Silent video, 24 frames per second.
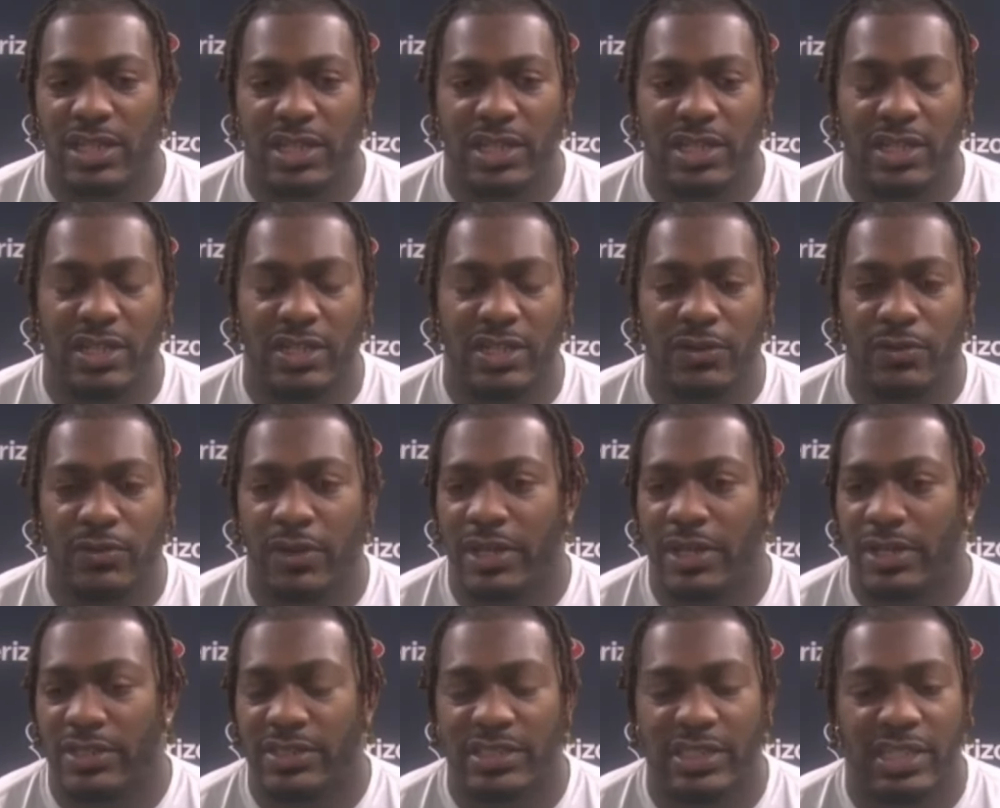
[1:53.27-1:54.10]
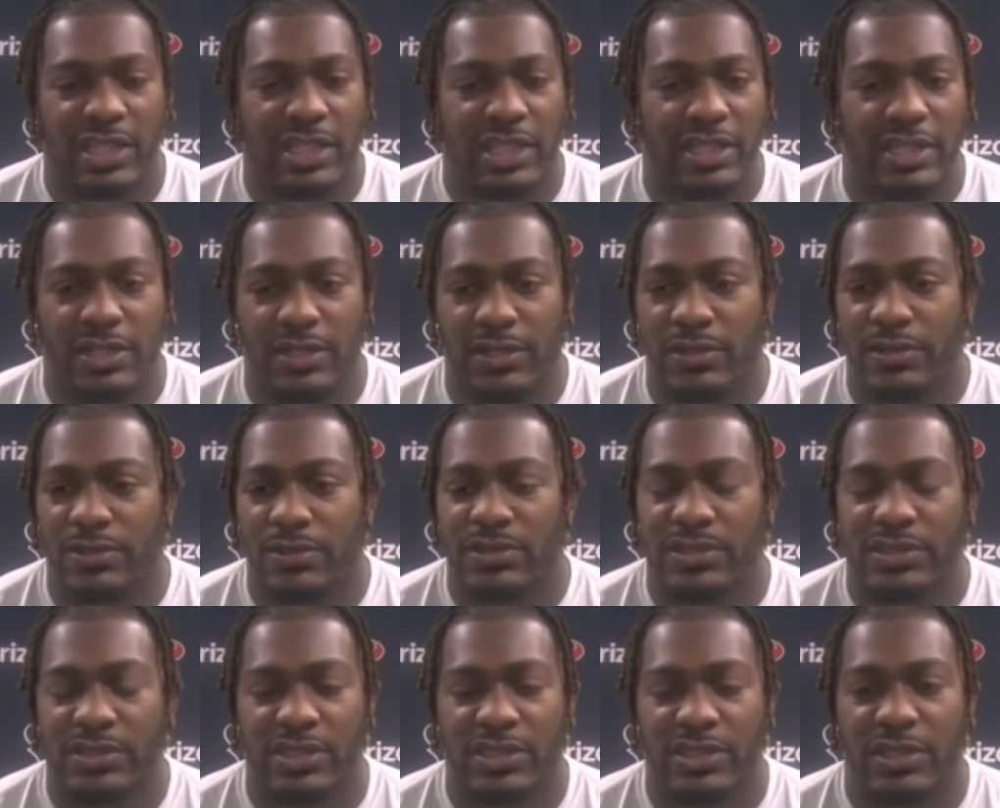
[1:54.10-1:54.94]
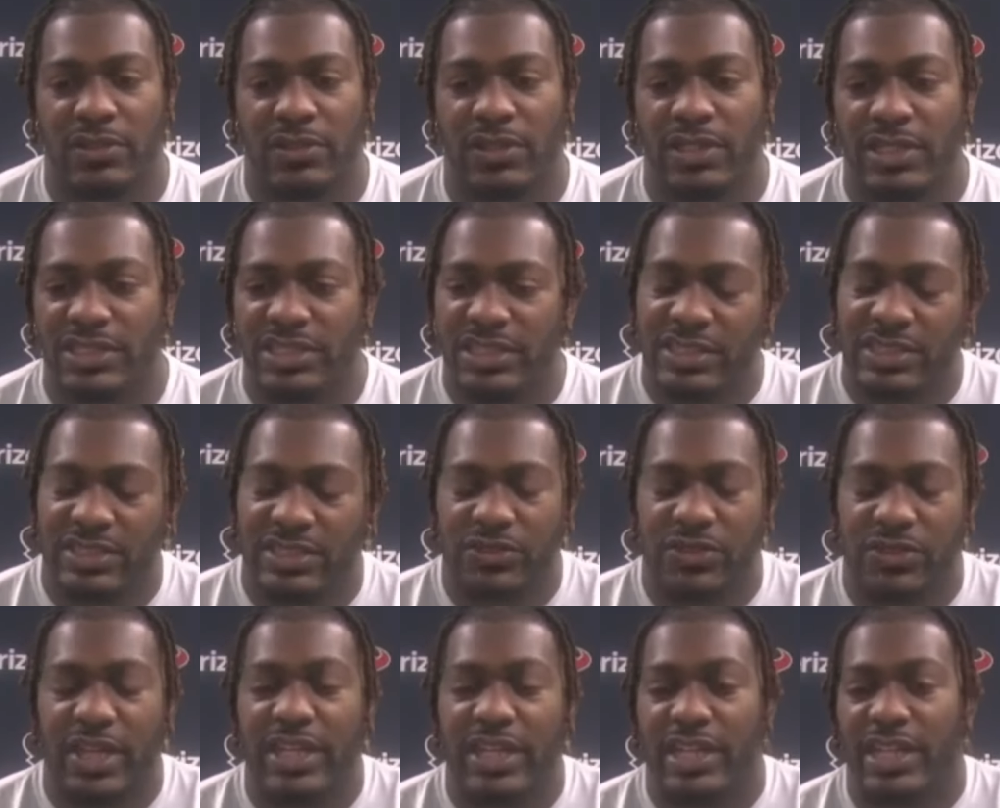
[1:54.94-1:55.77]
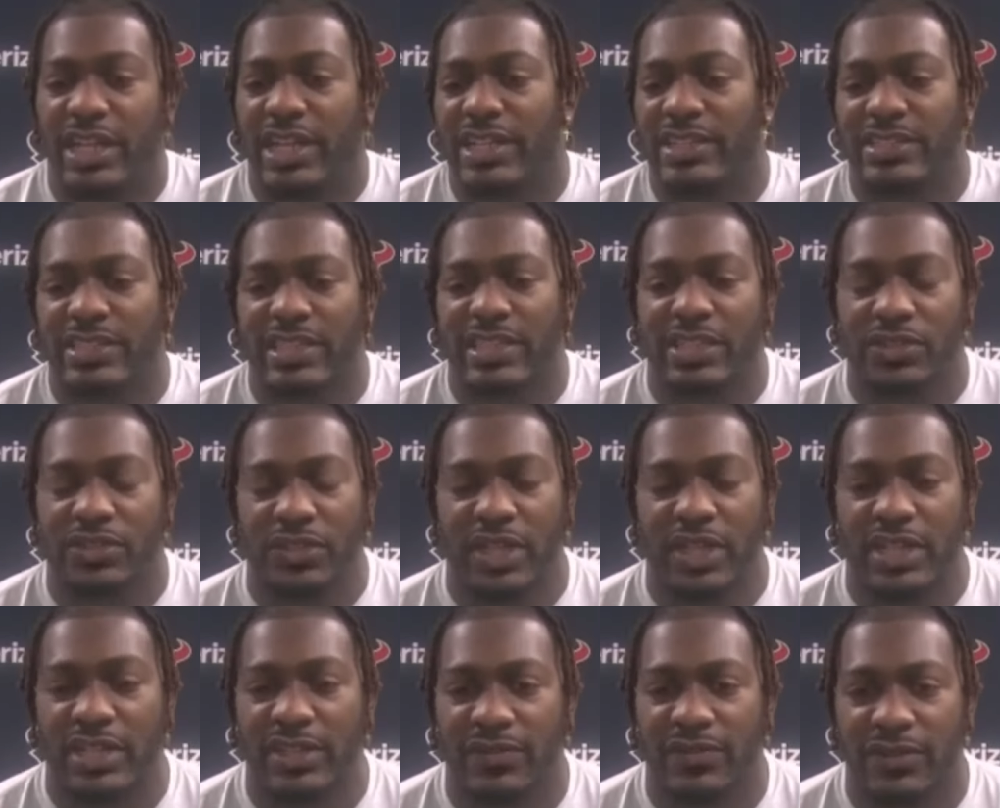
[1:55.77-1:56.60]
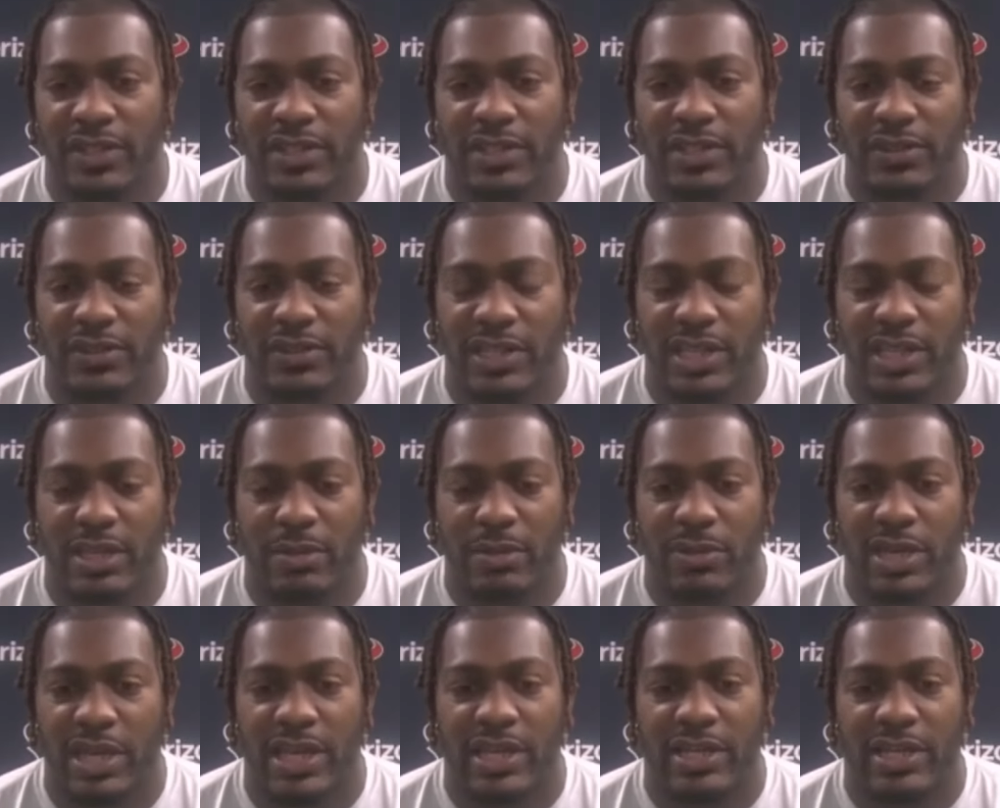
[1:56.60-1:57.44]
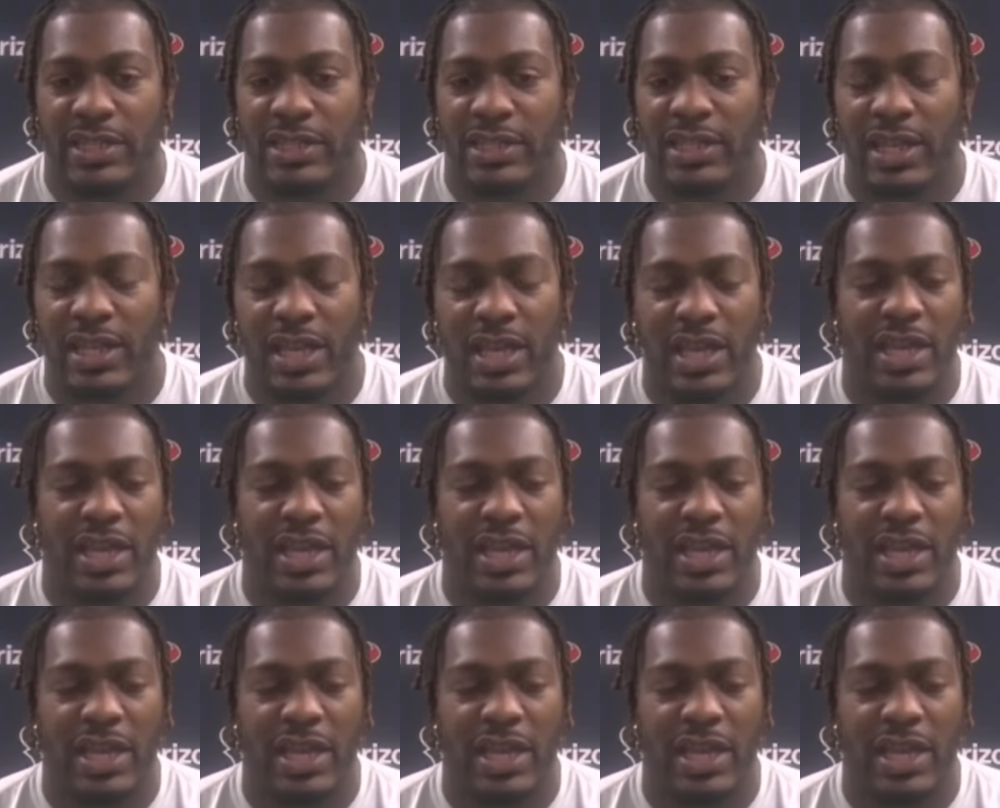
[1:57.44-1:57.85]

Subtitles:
the Raiders head coach, you know, and just creating, like I said, creating the video game Madden,